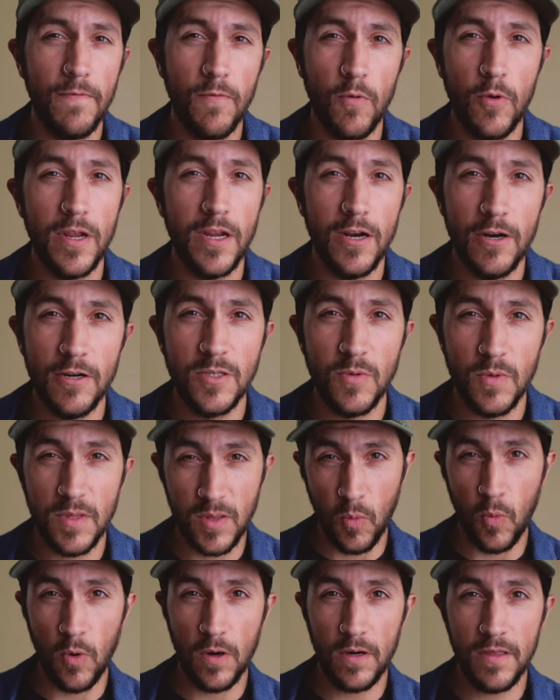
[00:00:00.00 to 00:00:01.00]
or 4 years with
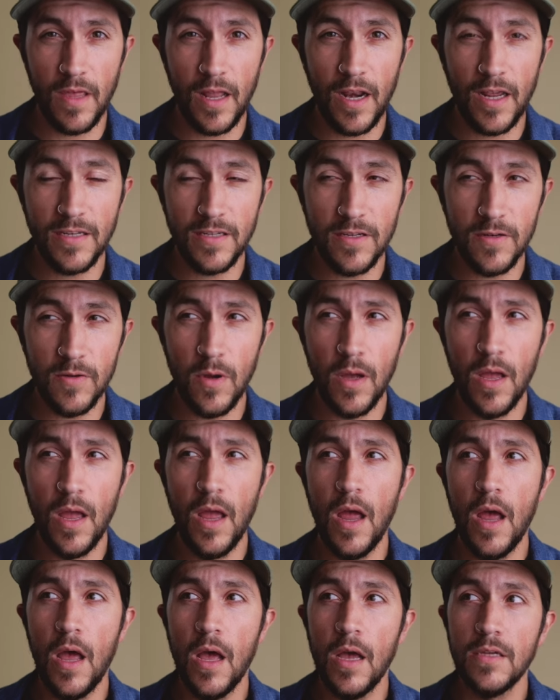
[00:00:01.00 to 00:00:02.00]
the work that I do.
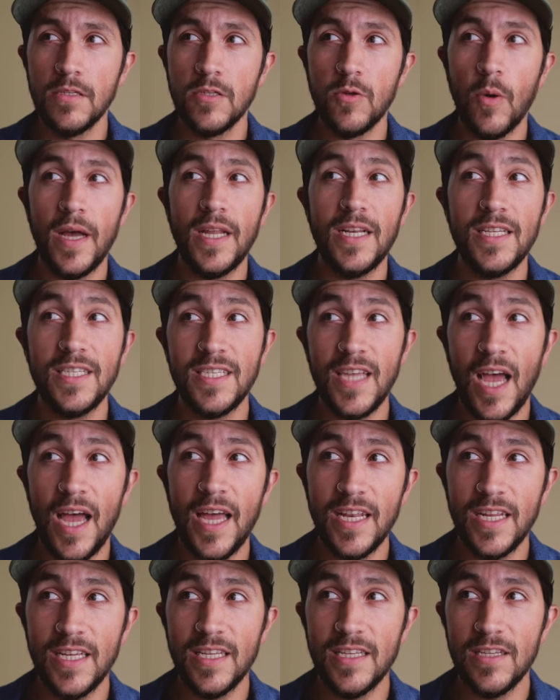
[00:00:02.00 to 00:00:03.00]
So I
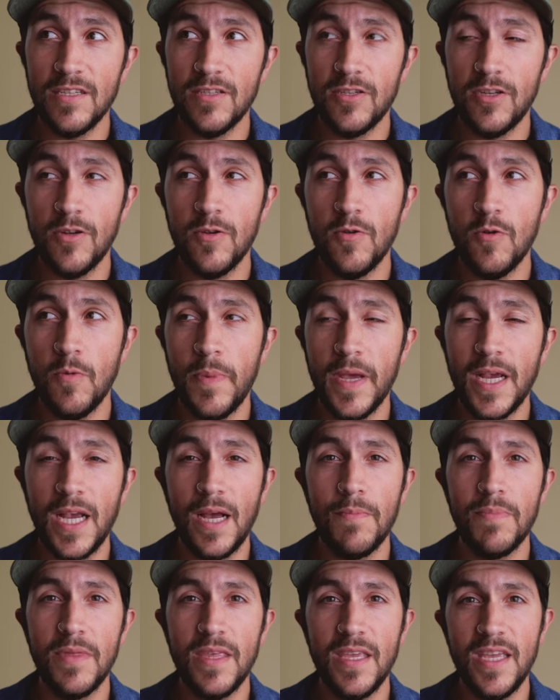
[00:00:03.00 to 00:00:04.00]
decided to pick
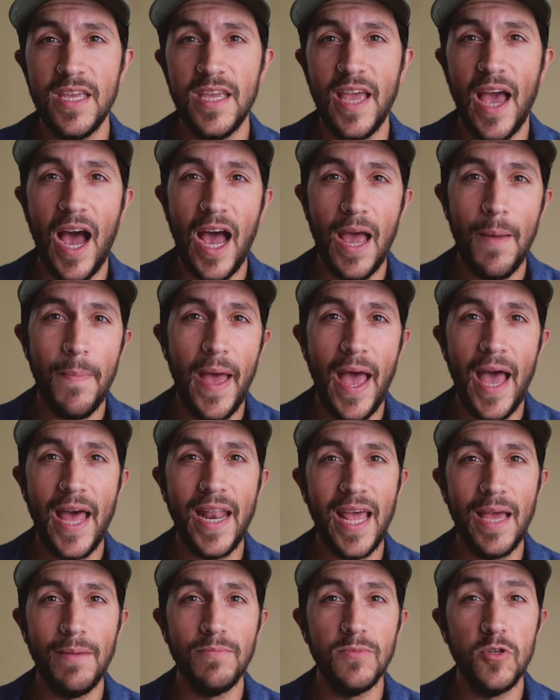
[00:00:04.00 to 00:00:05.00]
up the iPad
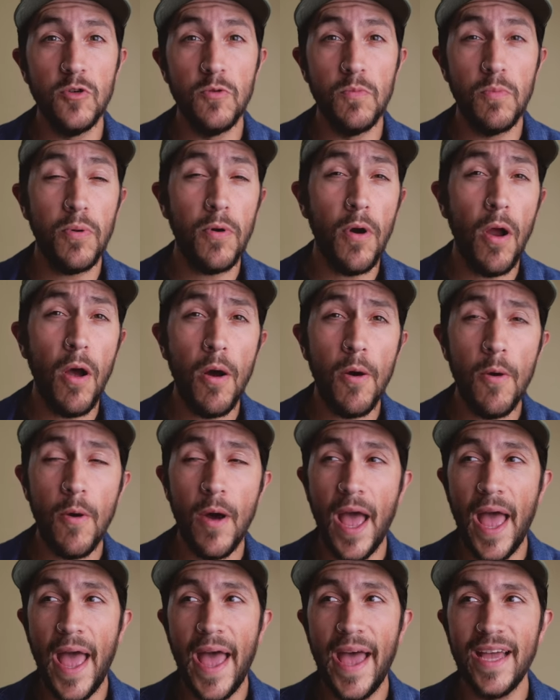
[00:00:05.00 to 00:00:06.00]
M2 Pro
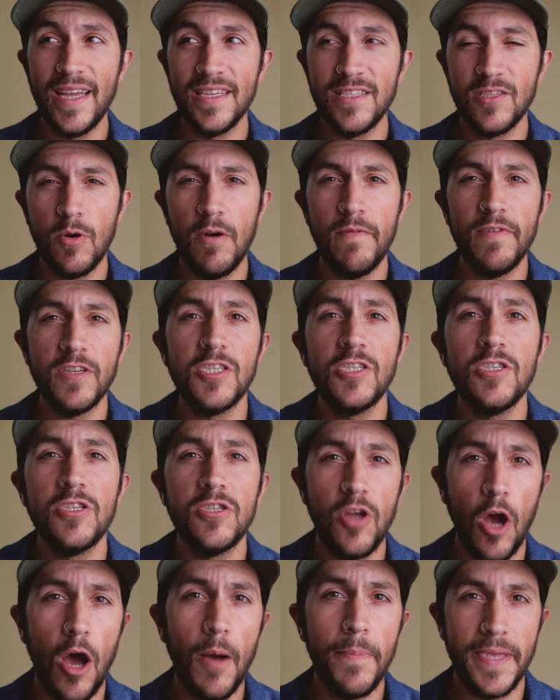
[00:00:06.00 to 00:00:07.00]
as sort of a
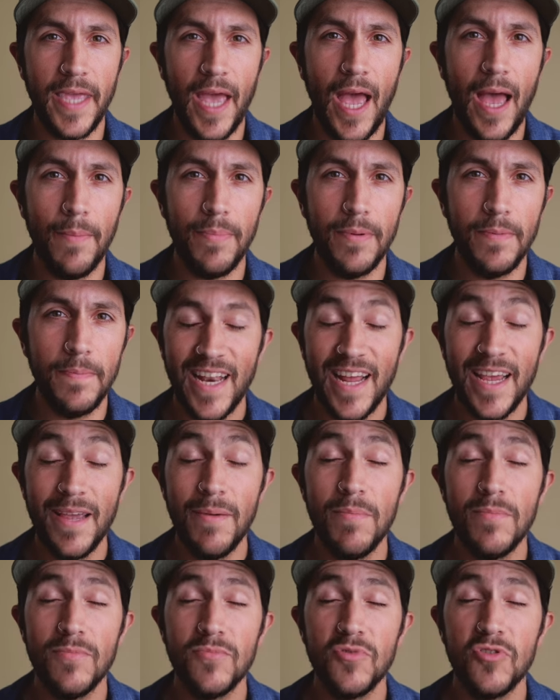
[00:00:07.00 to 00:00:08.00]
stopgap. And I
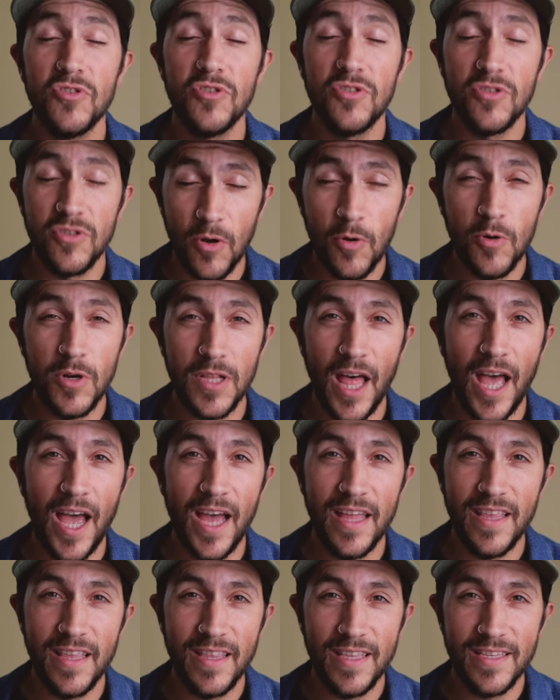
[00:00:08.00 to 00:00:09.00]
am so
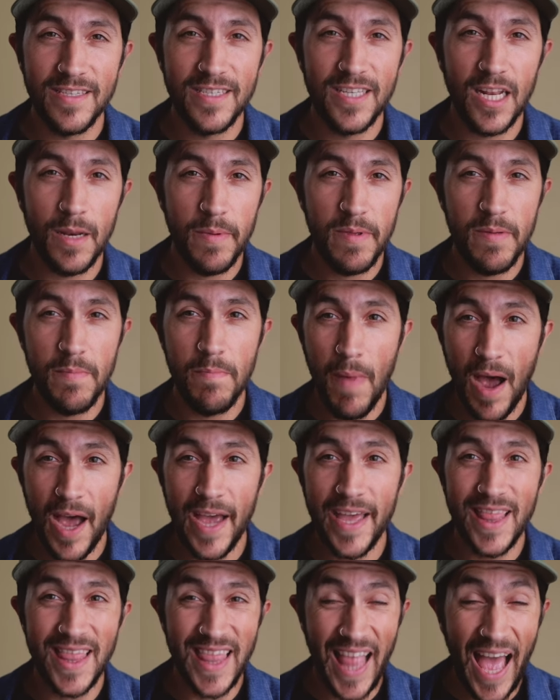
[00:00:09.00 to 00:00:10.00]
glad that this is going to be
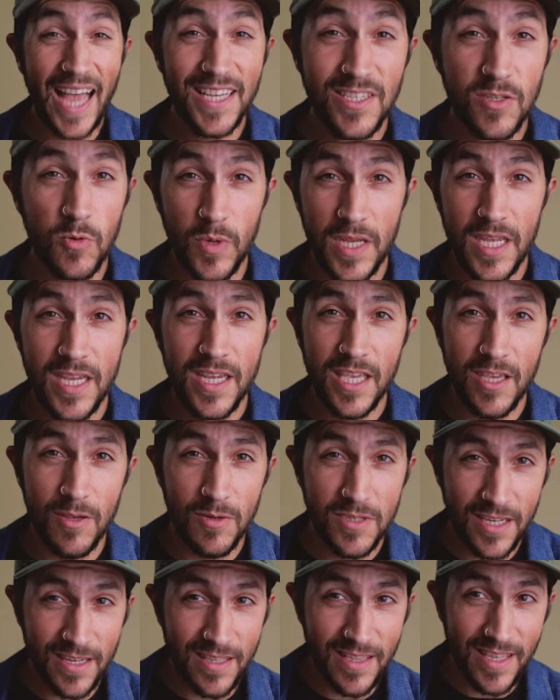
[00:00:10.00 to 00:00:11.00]
my last week
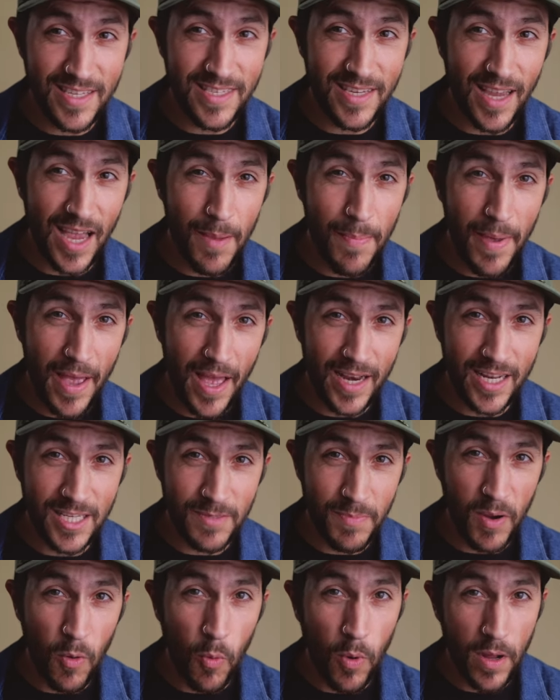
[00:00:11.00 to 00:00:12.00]
using this iPad as
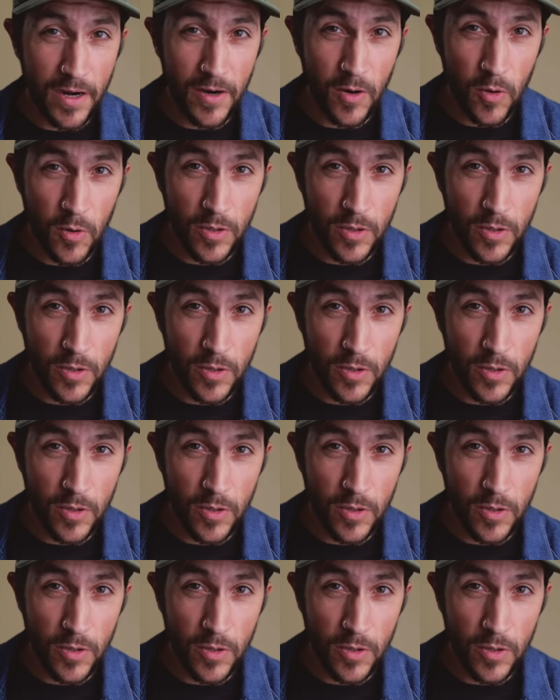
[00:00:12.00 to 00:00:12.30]
my one and